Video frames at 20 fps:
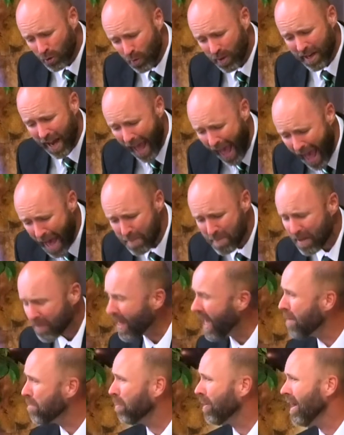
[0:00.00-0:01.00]
inhabit
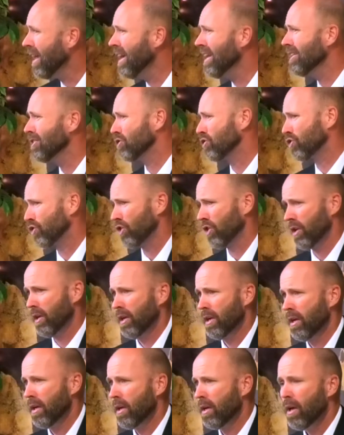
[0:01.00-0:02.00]
that place?
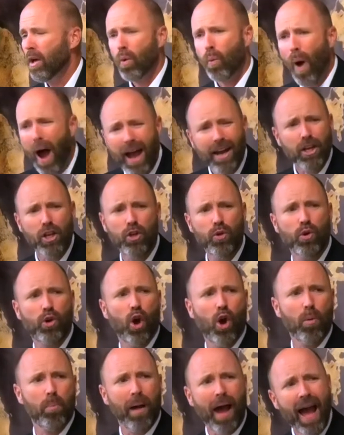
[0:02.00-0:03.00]
Why do you
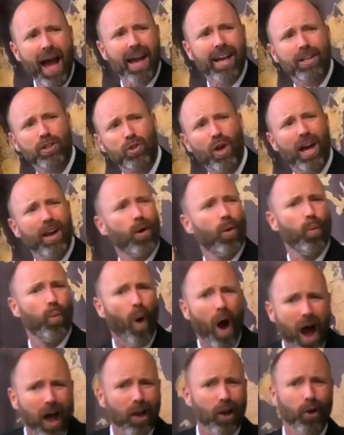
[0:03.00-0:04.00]
go back and try to
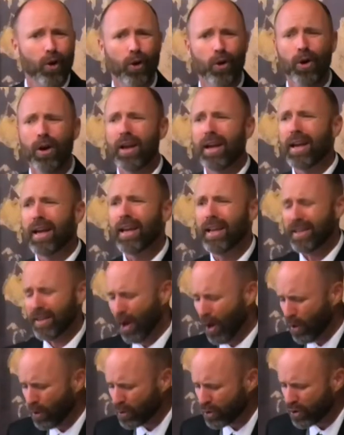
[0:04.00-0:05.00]
wallow in
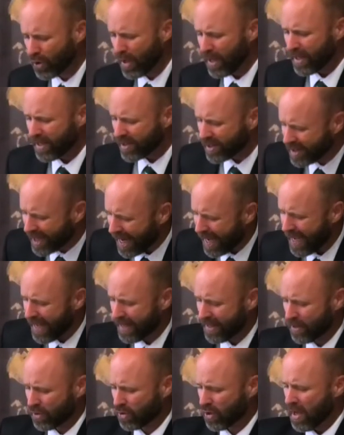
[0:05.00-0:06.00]
those
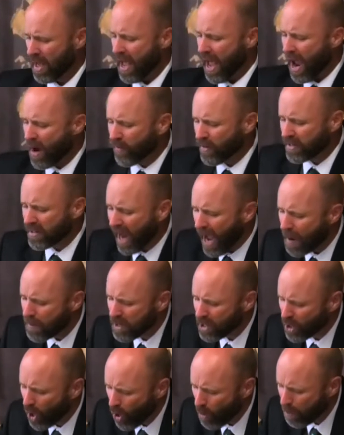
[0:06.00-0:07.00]
sins? Every time
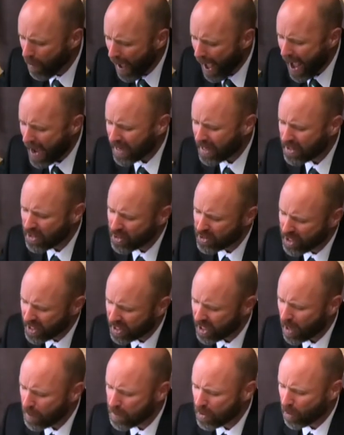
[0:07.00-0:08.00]
you go back and you
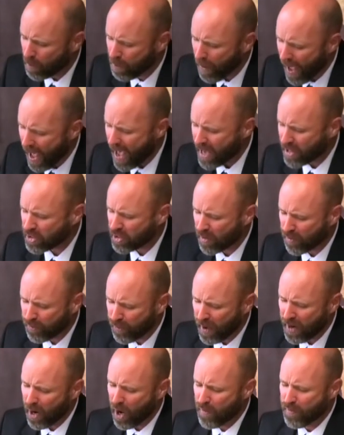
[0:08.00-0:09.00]
dig up your past and
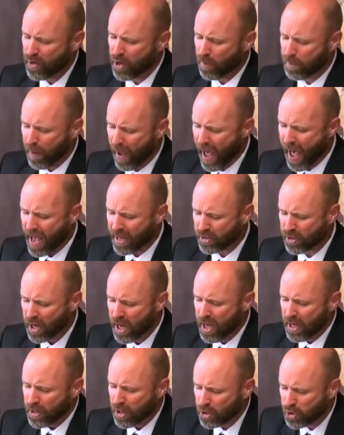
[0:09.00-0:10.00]
fret over your past,
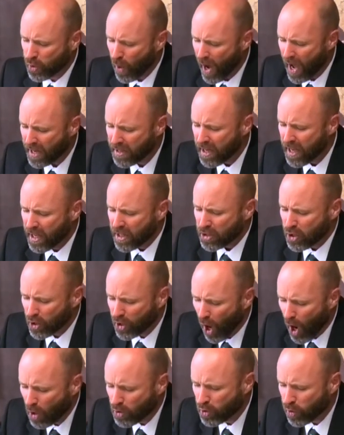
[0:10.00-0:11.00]
you're trying to
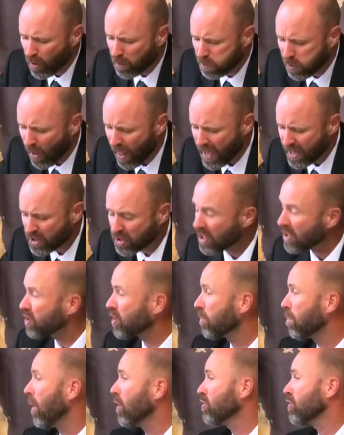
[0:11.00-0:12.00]
go to a place that's
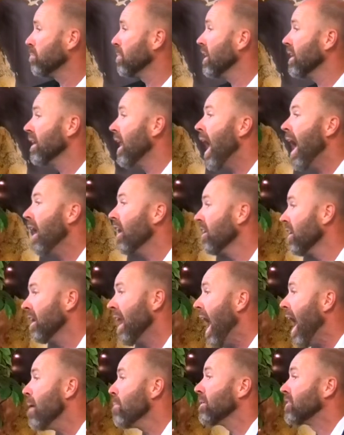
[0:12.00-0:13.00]
supposed to be
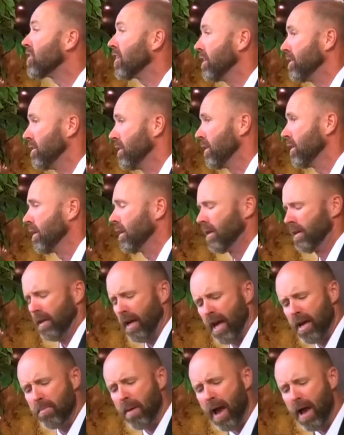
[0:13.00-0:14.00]
uninhabited.
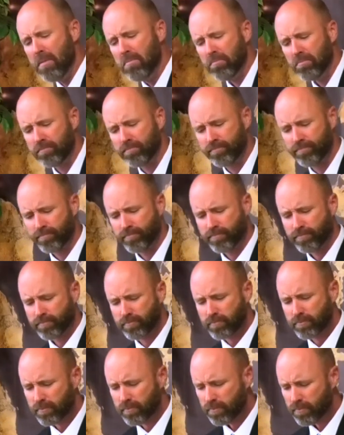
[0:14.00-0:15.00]
Amen?
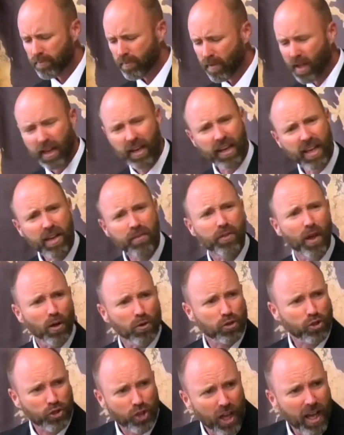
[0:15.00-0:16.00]
Amen. Leave
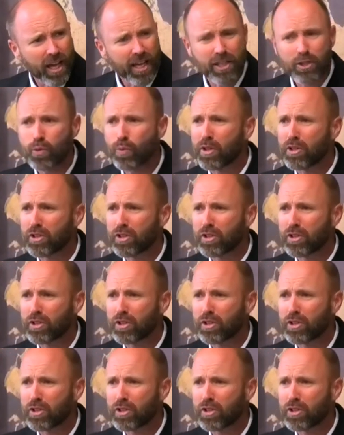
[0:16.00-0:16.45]
those sins where